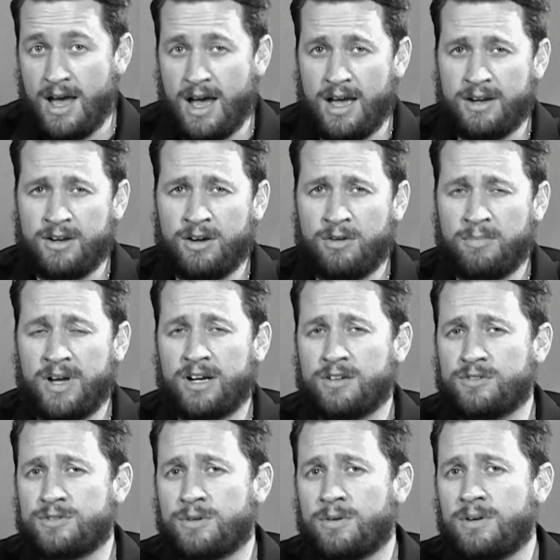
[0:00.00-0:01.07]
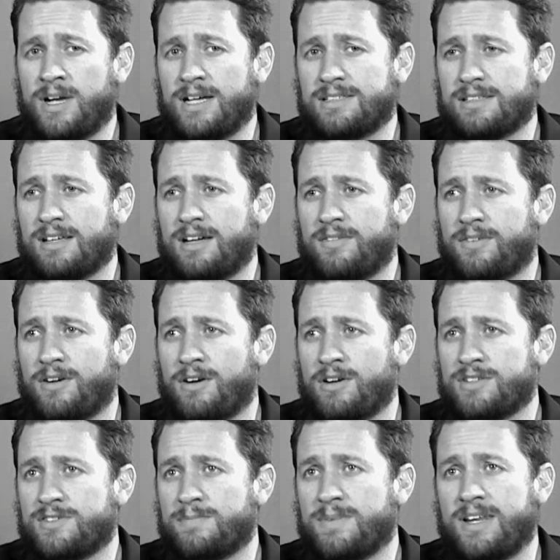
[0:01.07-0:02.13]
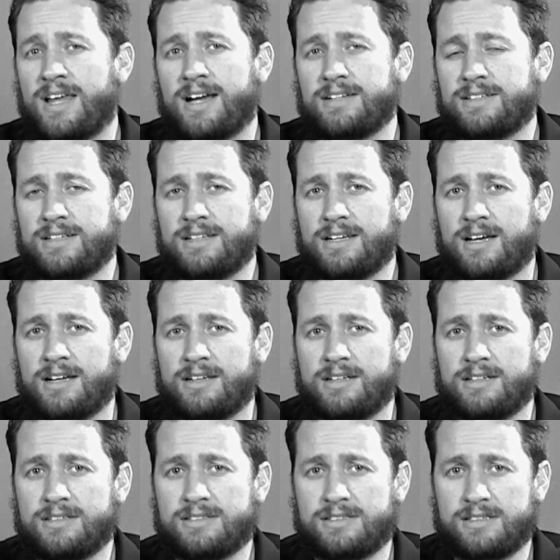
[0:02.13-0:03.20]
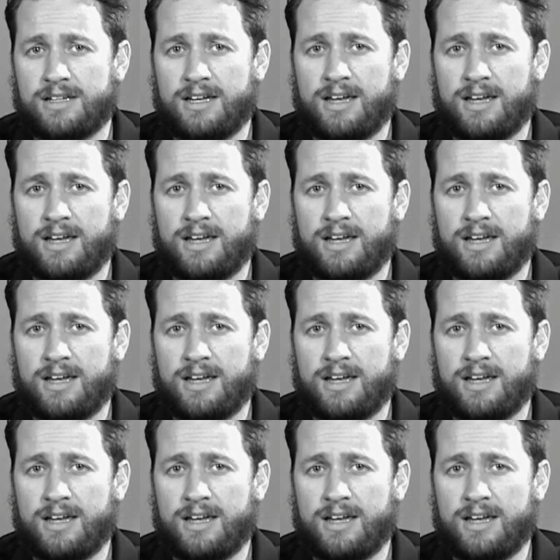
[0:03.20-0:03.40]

I know Michael Jordan has a lot of cards from the 1990s,